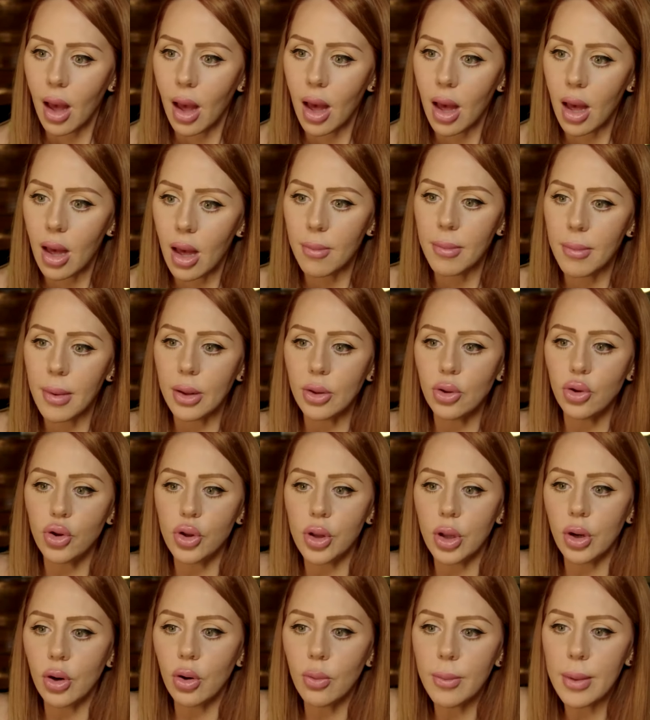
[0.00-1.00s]
Come here.
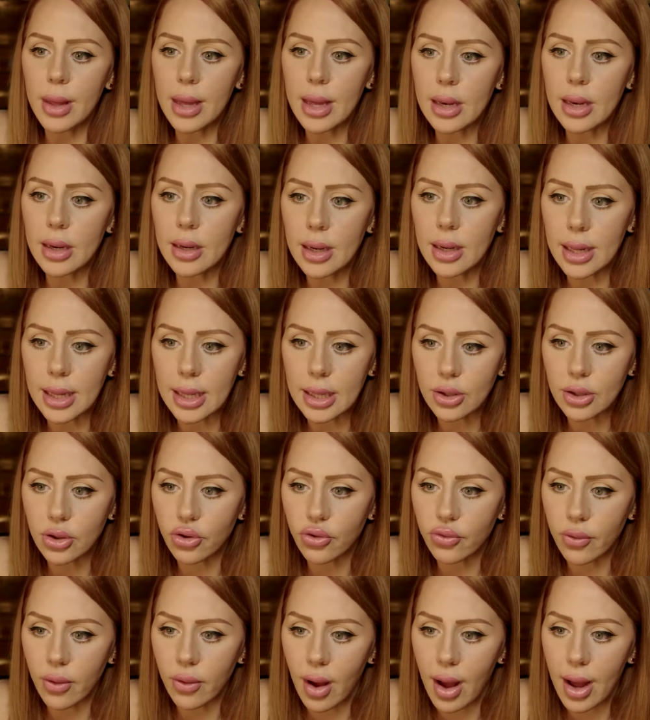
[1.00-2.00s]
Gentleman
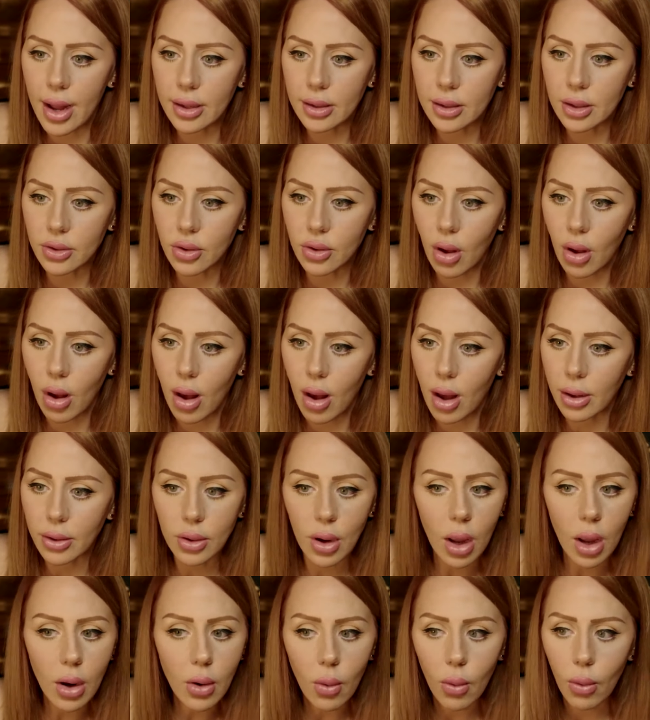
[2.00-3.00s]
is trying to
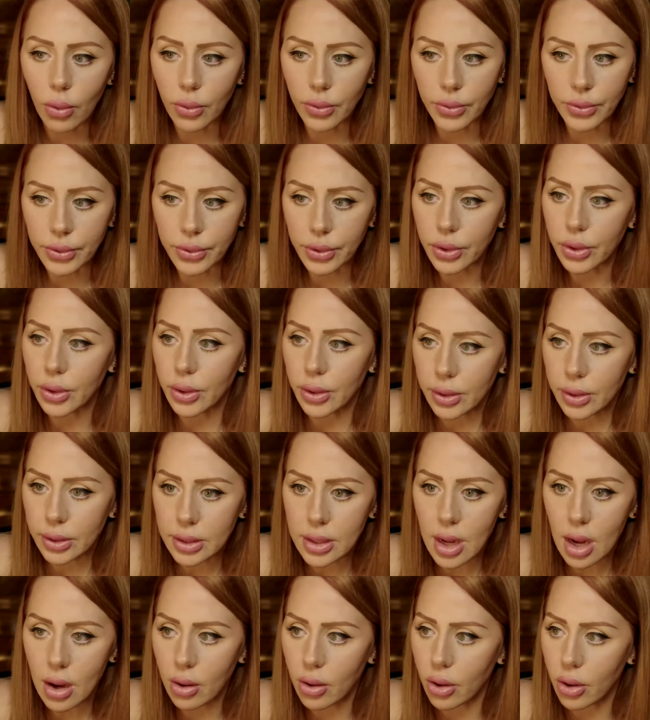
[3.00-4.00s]
talk, not older,
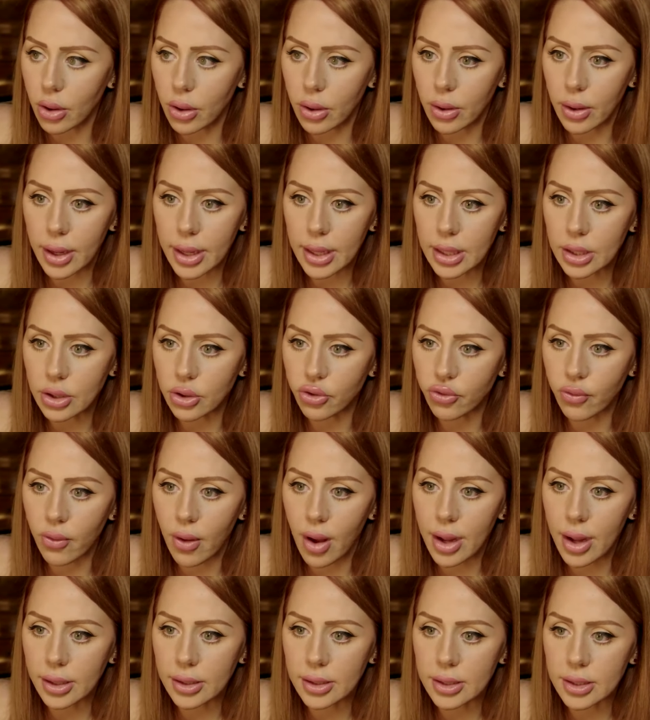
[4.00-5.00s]
younger, is
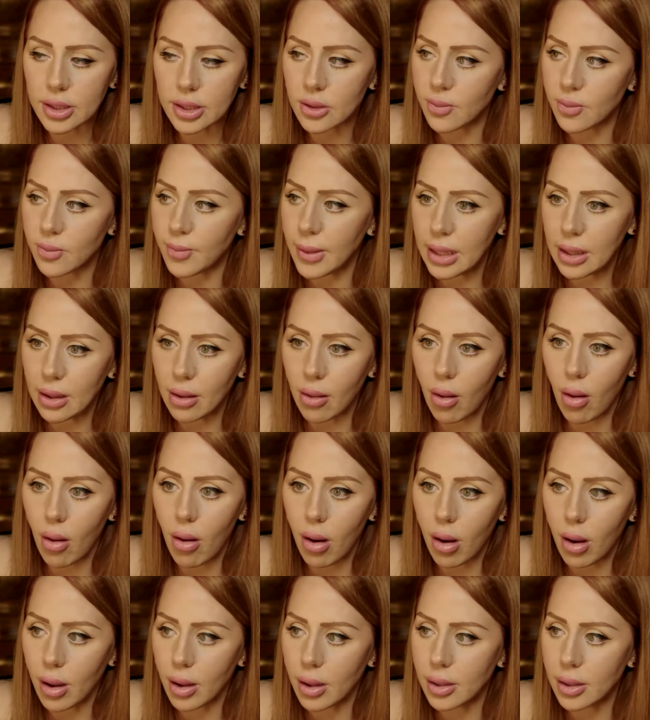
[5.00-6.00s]
trying to speak
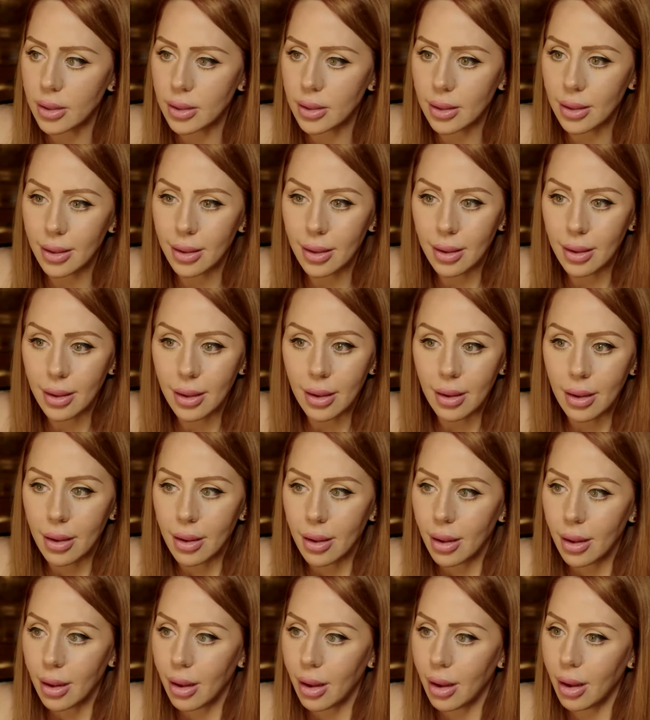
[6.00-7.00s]
on,
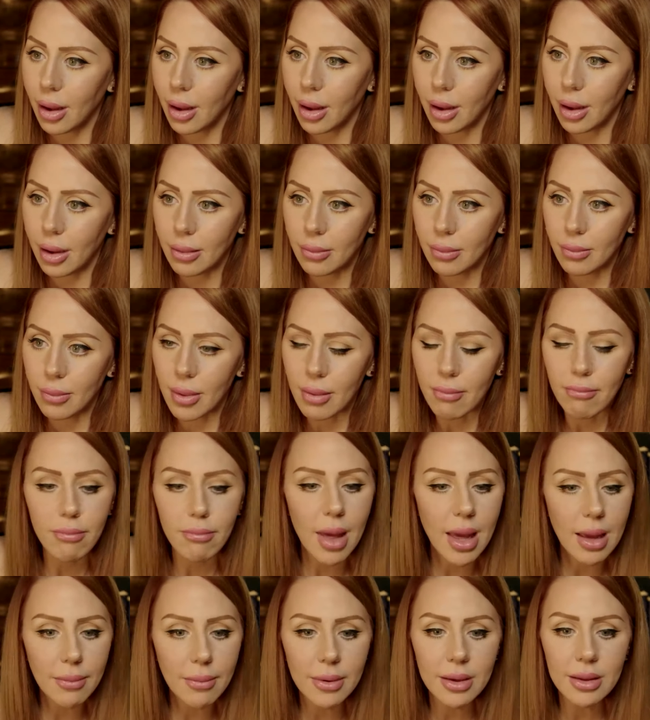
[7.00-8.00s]

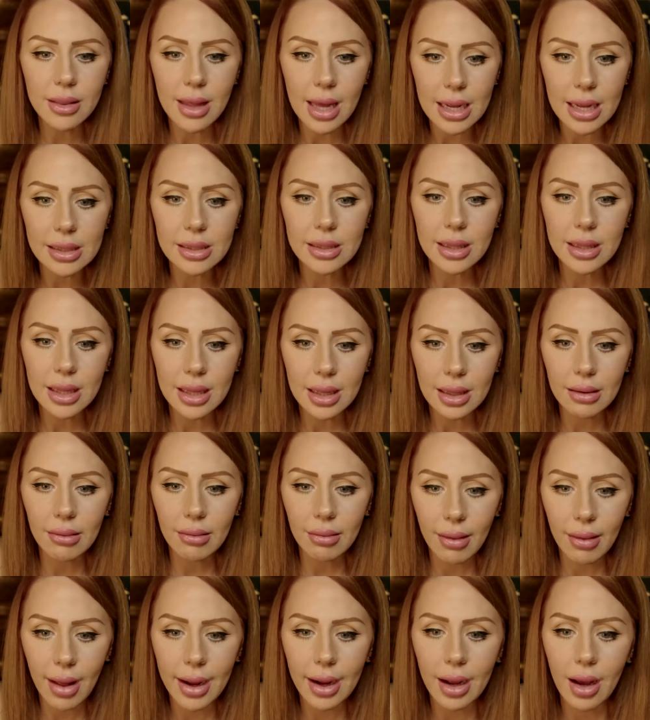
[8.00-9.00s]
maybe they
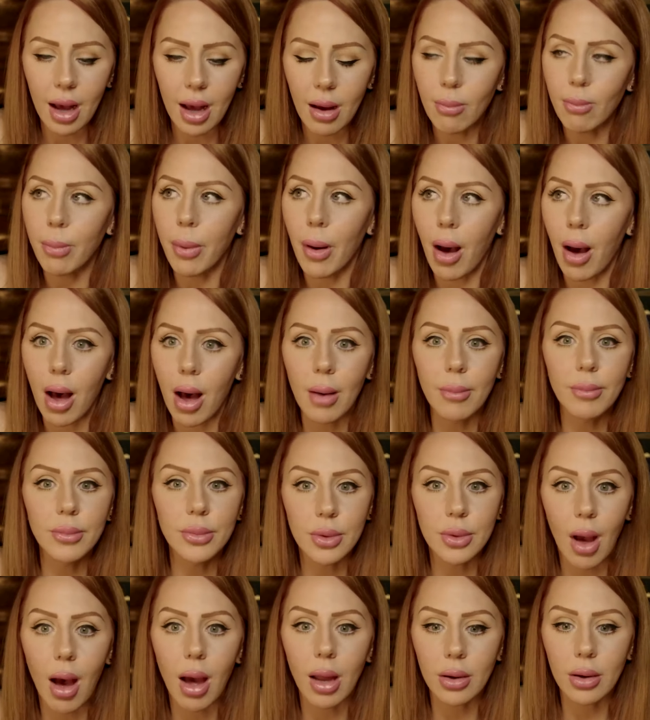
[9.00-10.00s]
did like a
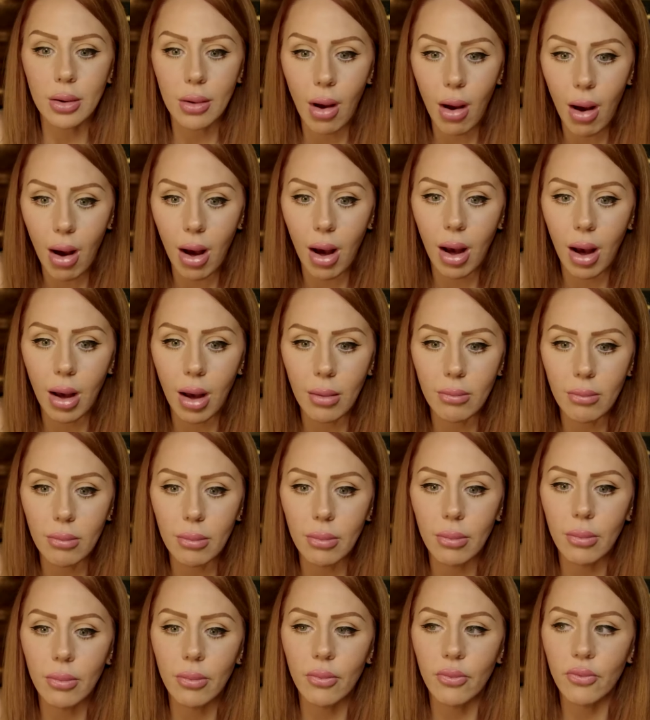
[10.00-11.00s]

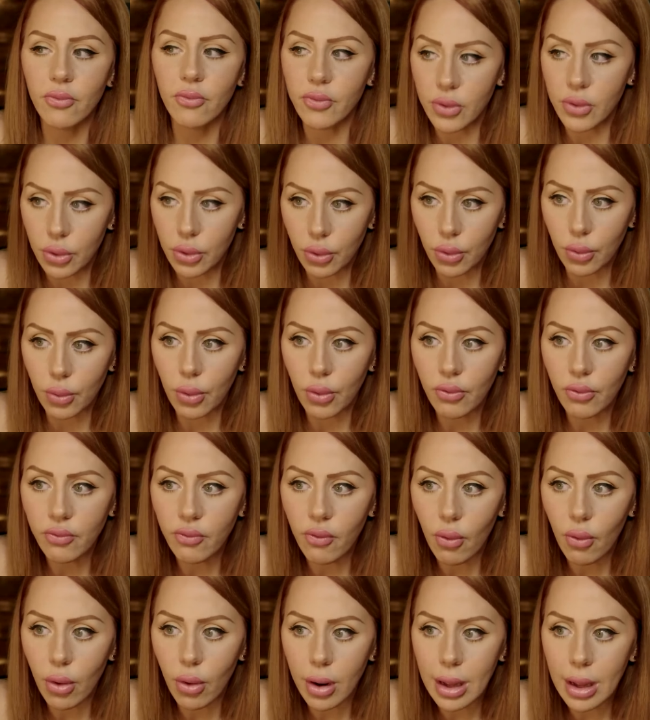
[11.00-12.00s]
bomb.com funeral
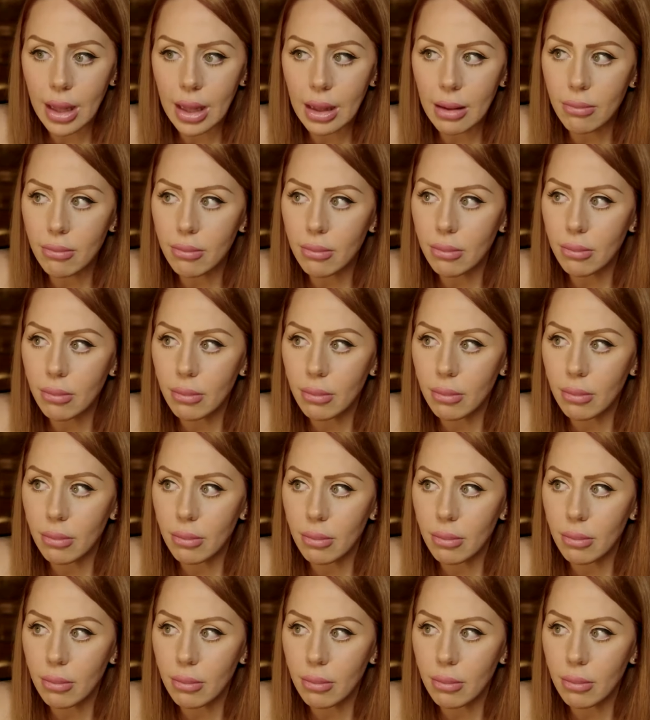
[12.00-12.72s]
for him,